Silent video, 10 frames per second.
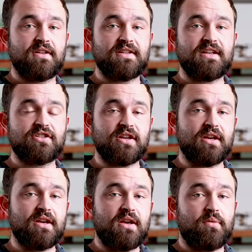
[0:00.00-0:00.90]

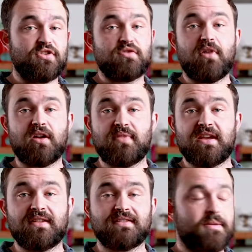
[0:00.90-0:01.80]
t-shirt, which you might
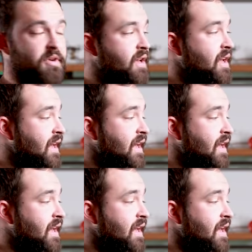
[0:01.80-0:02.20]
be in the summer,